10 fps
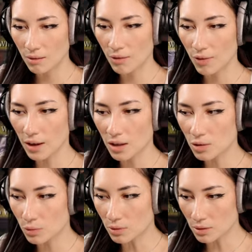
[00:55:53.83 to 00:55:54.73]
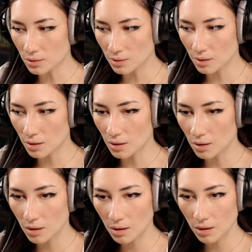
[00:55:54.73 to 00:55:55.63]
thingy tool.
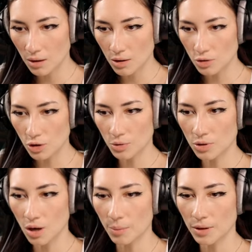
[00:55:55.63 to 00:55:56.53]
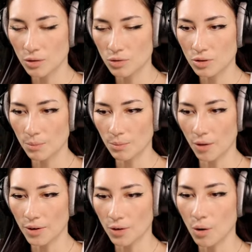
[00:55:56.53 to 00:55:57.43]
Shinobi can't be used on
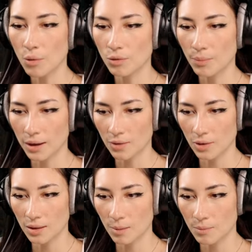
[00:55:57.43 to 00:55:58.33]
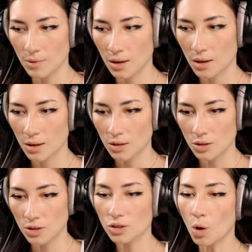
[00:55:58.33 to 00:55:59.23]
their own by giving them to
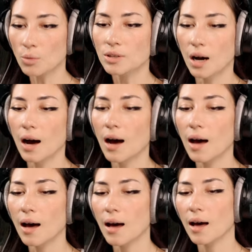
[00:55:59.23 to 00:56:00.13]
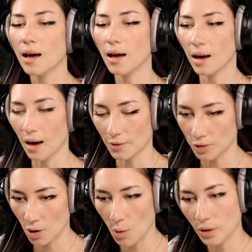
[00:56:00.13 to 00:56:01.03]
the sculptor. Ah, I have to
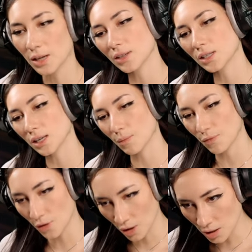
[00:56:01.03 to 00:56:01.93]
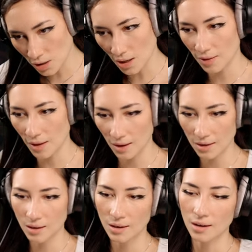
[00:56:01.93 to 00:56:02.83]
go and give it to him first and then...
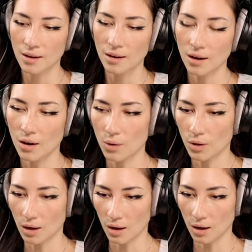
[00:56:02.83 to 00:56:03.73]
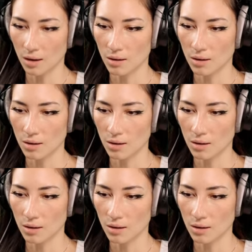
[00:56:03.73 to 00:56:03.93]
Okay.